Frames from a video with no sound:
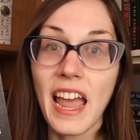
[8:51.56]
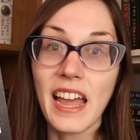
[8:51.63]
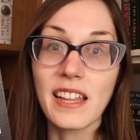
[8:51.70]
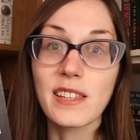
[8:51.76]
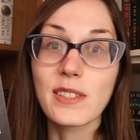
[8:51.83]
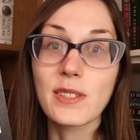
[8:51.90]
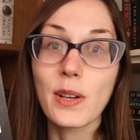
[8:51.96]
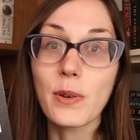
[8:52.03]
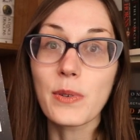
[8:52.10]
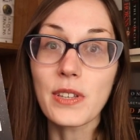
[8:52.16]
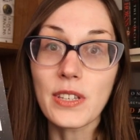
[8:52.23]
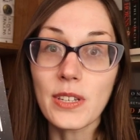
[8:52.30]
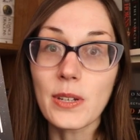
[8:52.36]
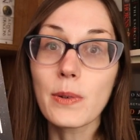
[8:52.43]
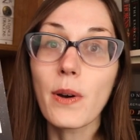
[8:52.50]
and so
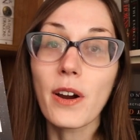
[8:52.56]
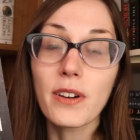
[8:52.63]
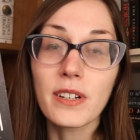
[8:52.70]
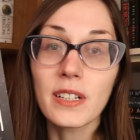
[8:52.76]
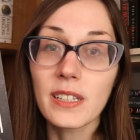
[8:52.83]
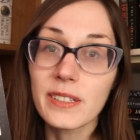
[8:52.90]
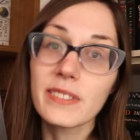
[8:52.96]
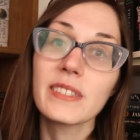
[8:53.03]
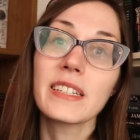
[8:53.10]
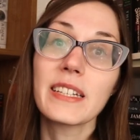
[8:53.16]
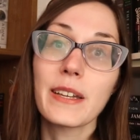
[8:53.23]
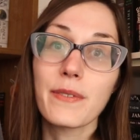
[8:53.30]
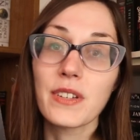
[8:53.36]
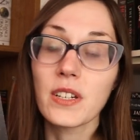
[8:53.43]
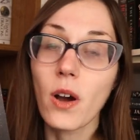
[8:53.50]
you are clearly
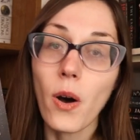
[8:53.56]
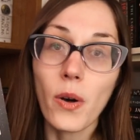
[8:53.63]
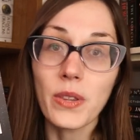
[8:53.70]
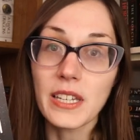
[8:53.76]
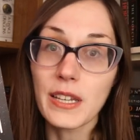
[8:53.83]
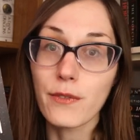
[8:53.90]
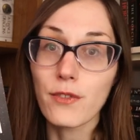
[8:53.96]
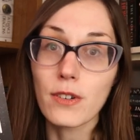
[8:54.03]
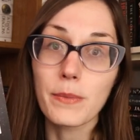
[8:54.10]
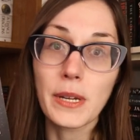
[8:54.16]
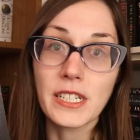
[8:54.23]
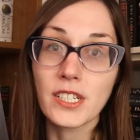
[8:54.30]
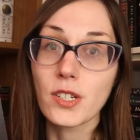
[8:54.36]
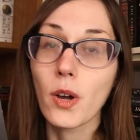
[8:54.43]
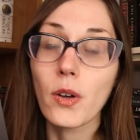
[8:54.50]
given all the
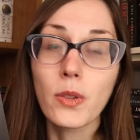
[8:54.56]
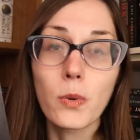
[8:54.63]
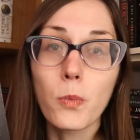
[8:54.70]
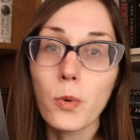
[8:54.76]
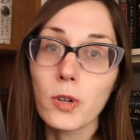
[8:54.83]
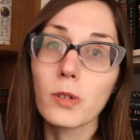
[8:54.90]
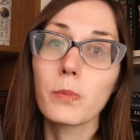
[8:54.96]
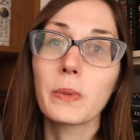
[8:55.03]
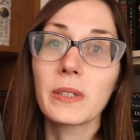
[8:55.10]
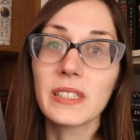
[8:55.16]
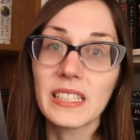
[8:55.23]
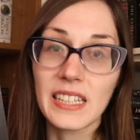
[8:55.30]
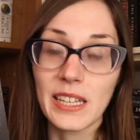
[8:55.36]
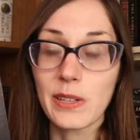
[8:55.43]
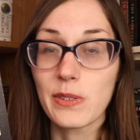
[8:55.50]
information, all the world
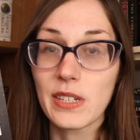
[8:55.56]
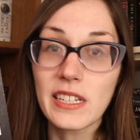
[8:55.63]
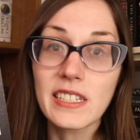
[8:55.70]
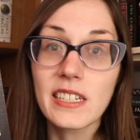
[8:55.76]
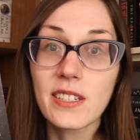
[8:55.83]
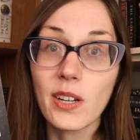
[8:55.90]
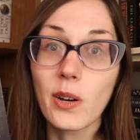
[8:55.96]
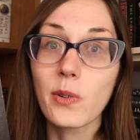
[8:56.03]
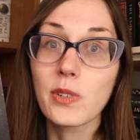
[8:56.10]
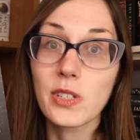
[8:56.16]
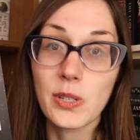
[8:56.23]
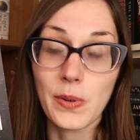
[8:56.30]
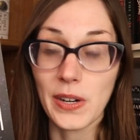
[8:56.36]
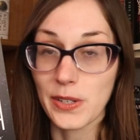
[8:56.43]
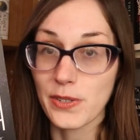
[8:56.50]
building that you need to know
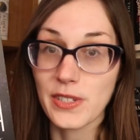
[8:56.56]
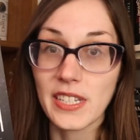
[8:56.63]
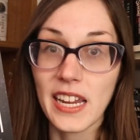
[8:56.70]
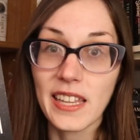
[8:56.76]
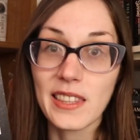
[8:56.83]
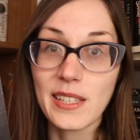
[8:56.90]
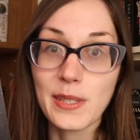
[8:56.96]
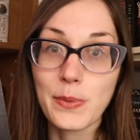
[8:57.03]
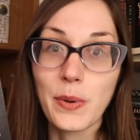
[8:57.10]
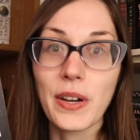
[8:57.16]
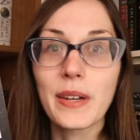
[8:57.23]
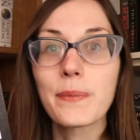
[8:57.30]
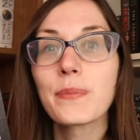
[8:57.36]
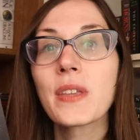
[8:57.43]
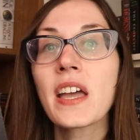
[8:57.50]
to understand this
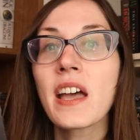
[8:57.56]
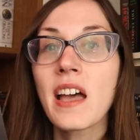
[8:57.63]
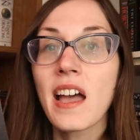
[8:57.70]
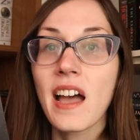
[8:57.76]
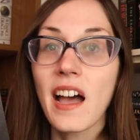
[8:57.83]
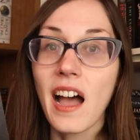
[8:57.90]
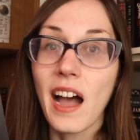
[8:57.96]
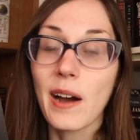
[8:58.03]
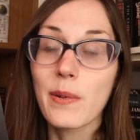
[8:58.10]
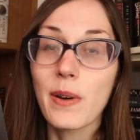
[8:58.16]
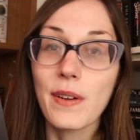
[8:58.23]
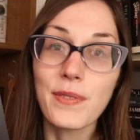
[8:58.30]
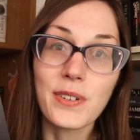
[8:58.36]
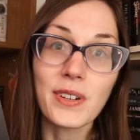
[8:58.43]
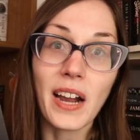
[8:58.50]
one.
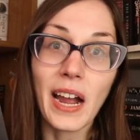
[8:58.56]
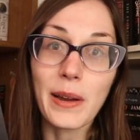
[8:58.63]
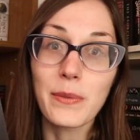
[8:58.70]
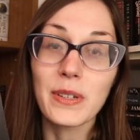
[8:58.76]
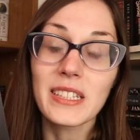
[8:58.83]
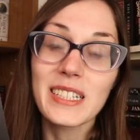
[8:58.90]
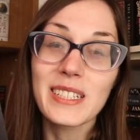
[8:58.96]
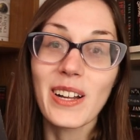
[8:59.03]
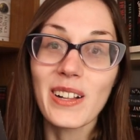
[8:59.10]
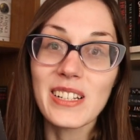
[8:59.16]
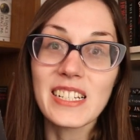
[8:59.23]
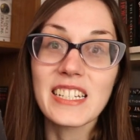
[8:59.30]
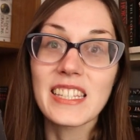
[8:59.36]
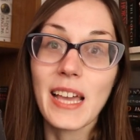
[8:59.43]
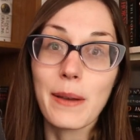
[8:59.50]
However, I will
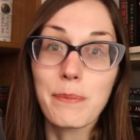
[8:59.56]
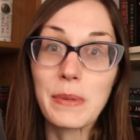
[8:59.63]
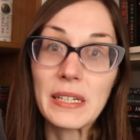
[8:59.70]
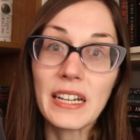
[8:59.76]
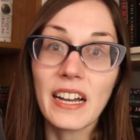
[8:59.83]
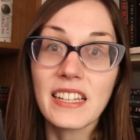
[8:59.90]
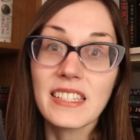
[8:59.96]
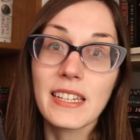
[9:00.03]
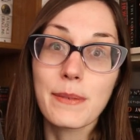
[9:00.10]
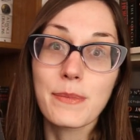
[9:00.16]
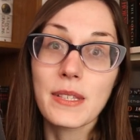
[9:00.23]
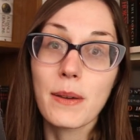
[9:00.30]
acknowledge that because I am